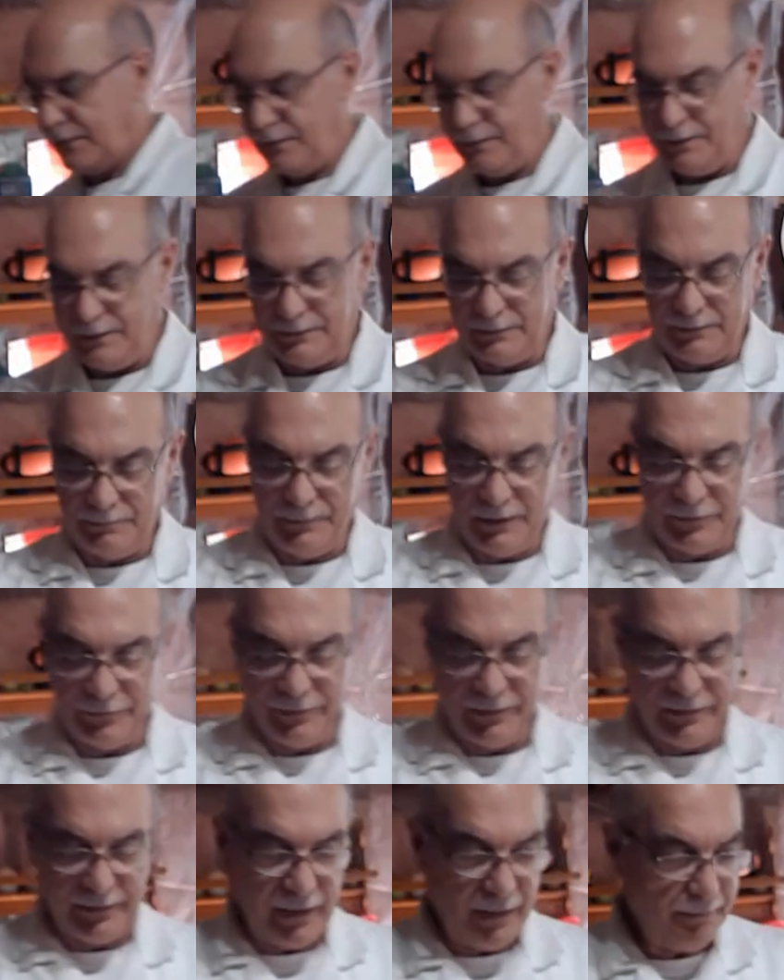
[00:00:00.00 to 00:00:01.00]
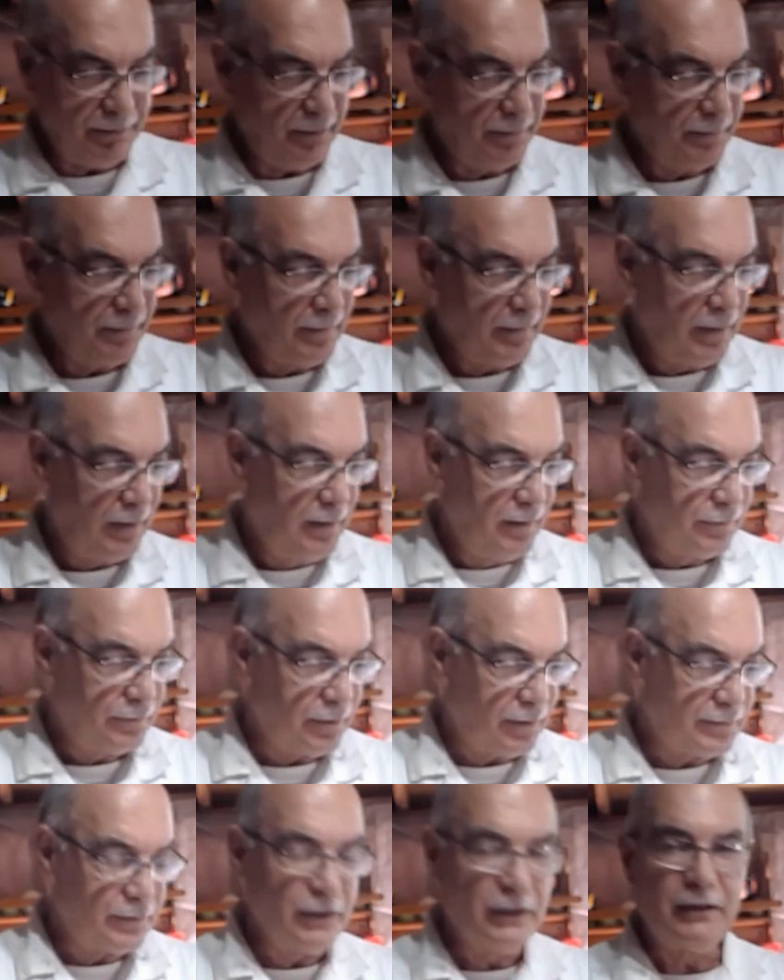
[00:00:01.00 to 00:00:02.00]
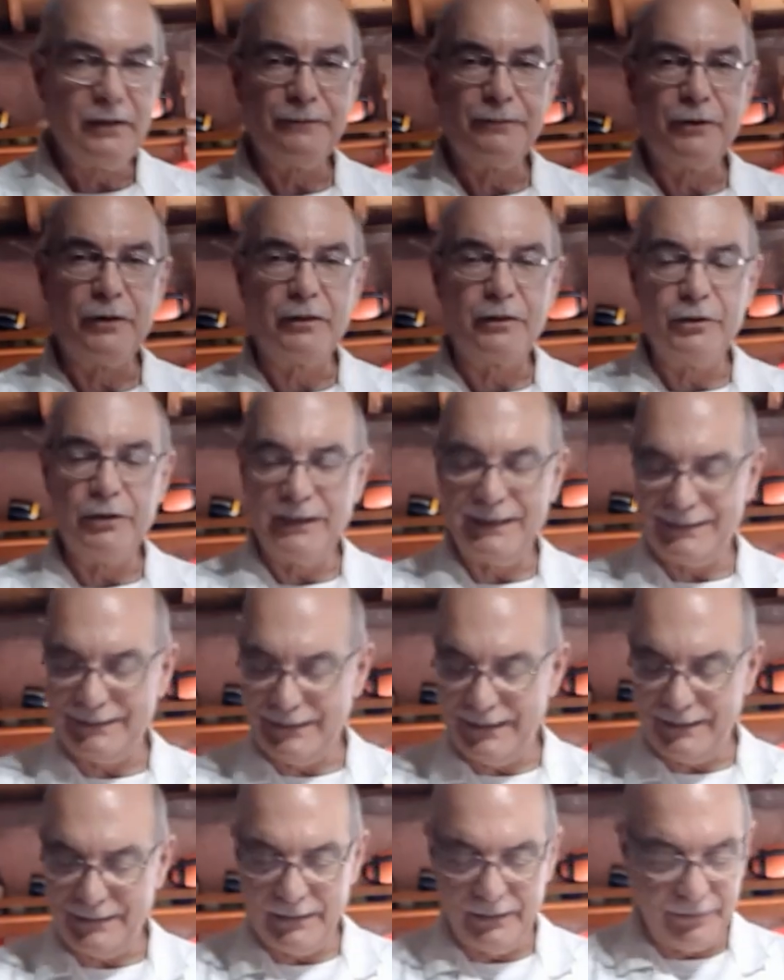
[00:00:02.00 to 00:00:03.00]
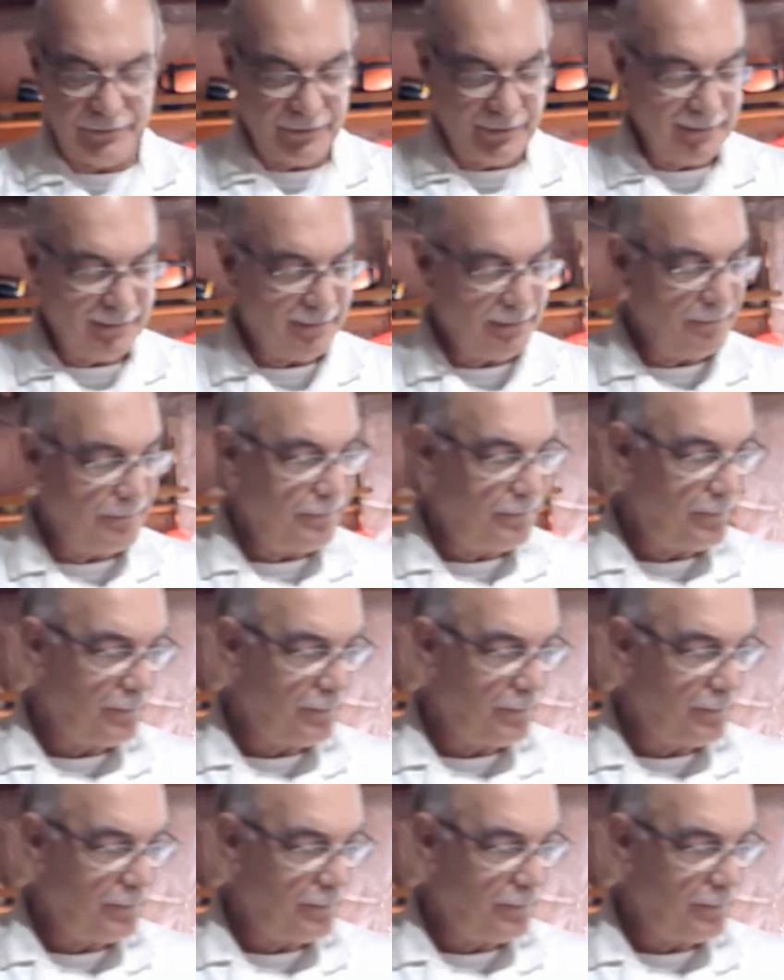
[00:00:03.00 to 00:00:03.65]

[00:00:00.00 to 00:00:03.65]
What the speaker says: Here's a measuring tape. So I was looking for 36 inches,